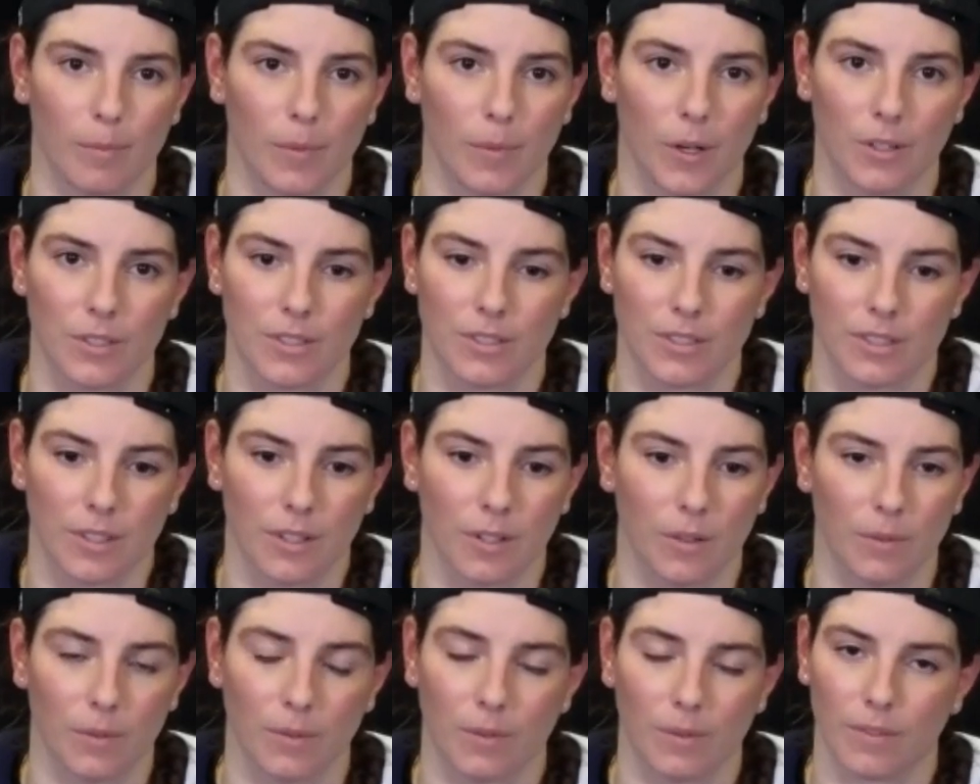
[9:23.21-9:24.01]

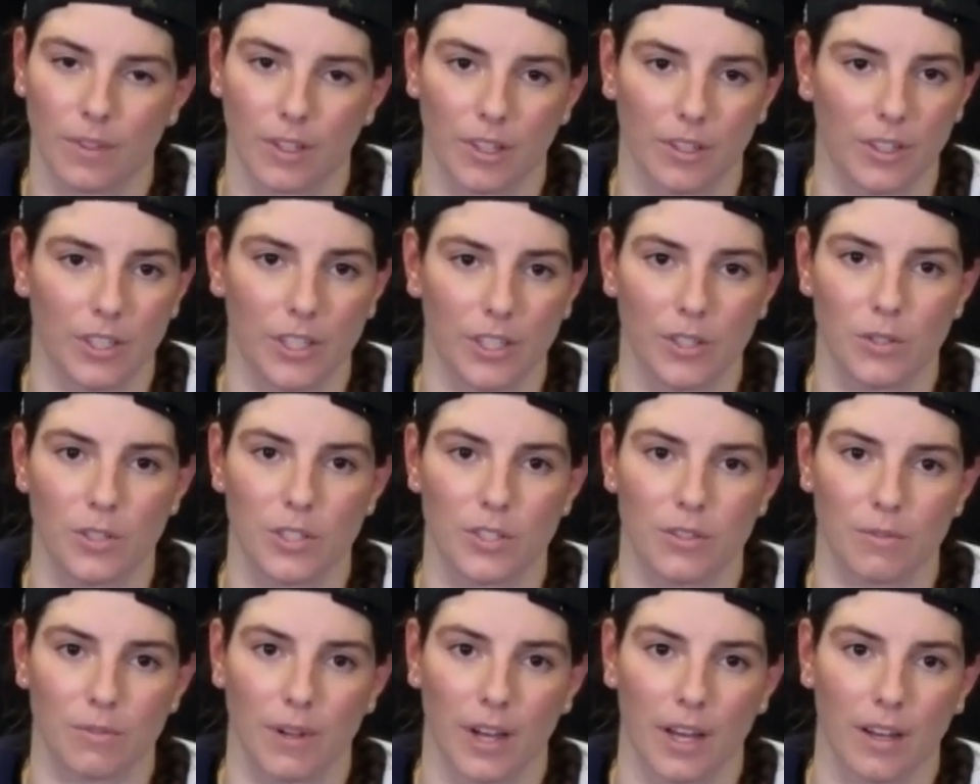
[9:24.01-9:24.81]
also a
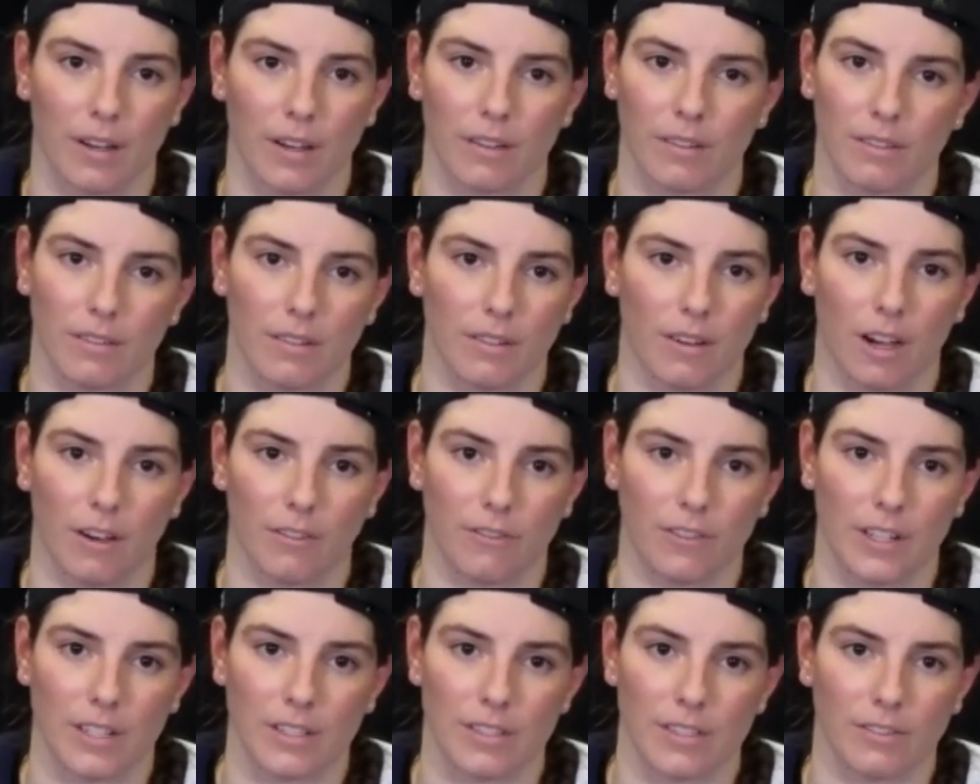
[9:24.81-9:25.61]
huge threat
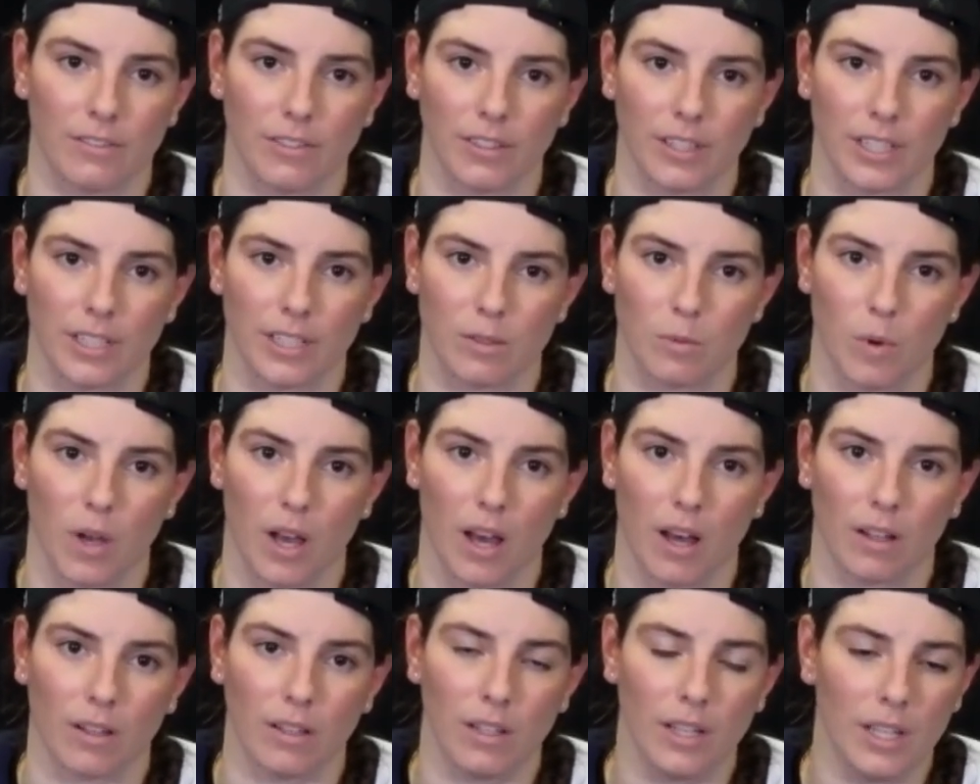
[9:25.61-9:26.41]
offensively as
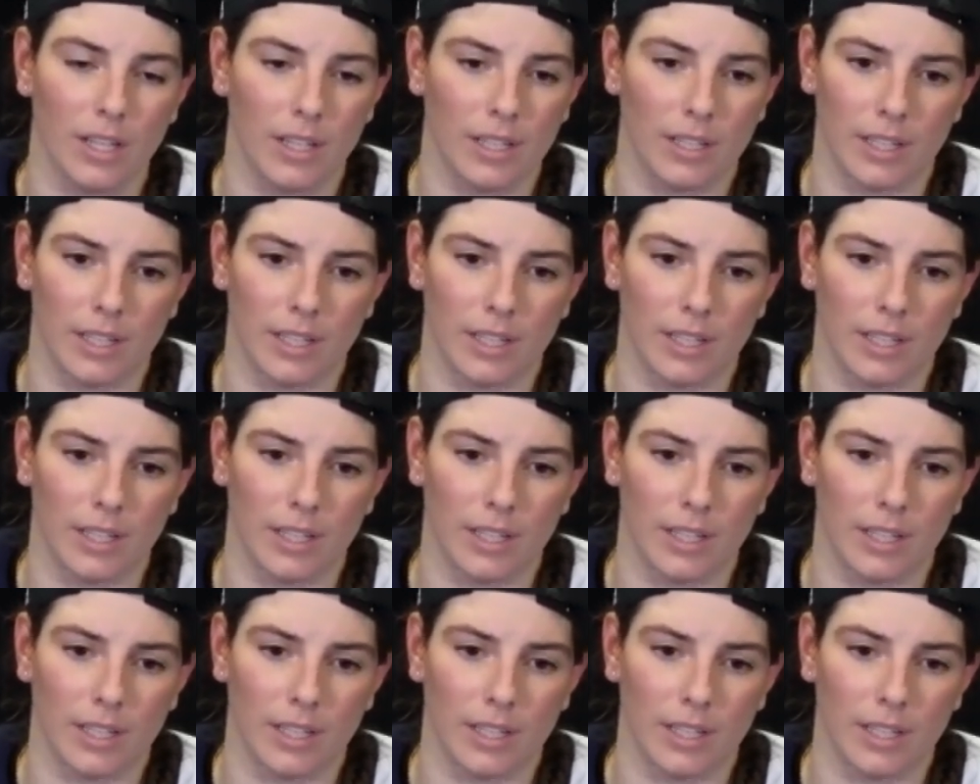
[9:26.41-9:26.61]
well.